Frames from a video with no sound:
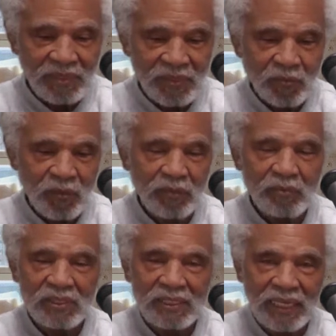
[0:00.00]
What he
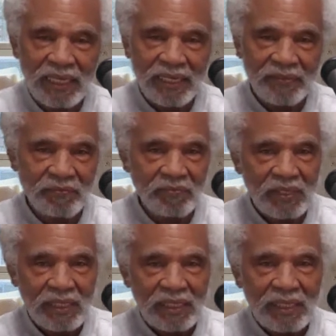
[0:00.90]
was saying
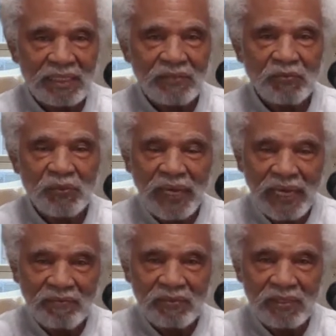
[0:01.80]
is if you
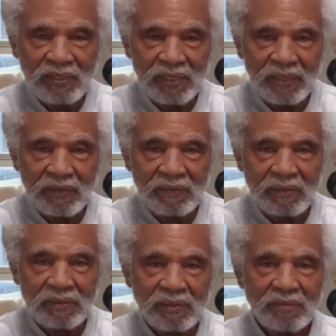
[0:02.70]
have good health,
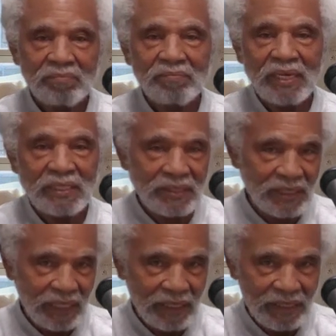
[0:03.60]

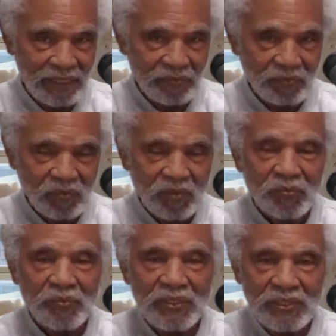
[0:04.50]
maintain it,
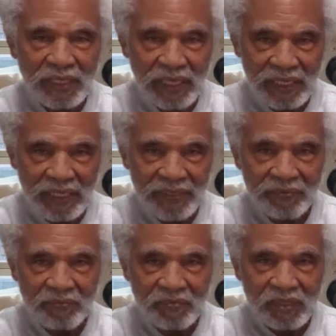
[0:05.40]
retain it,
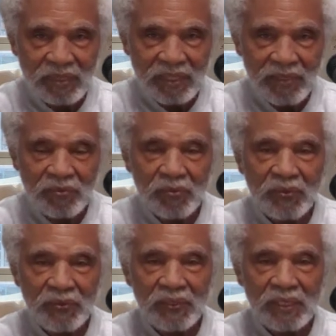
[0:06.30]
and do
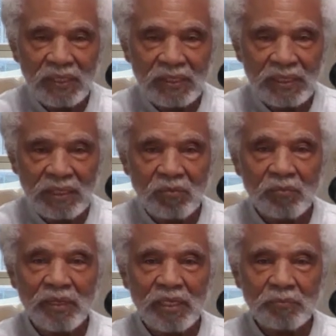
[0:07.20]
the things that will
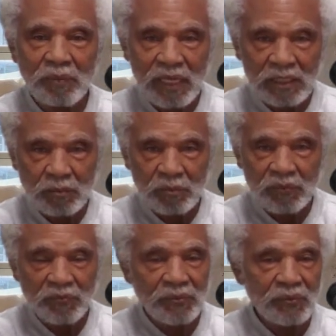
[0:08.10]
make it possible
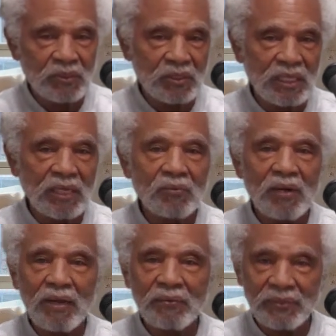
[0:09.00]
for you to stay
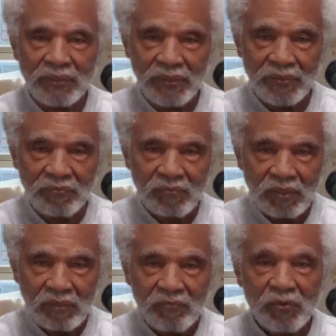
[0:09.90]
around here,
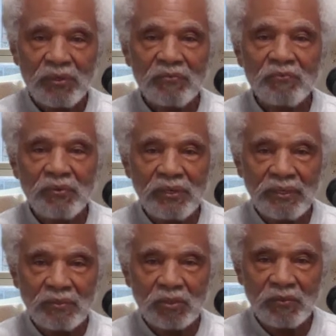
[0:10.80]
for your
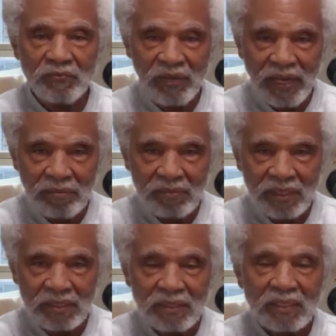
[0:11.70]
friends, your
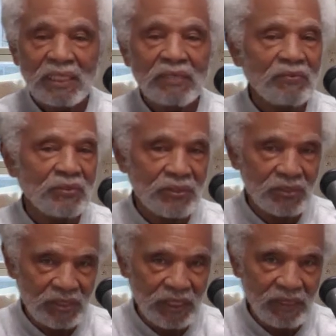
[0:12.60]
family, even
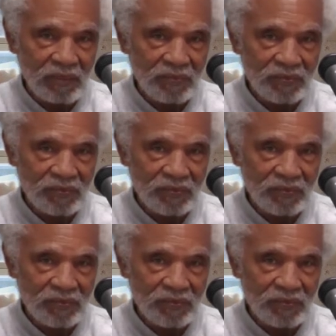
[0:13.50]
yourself.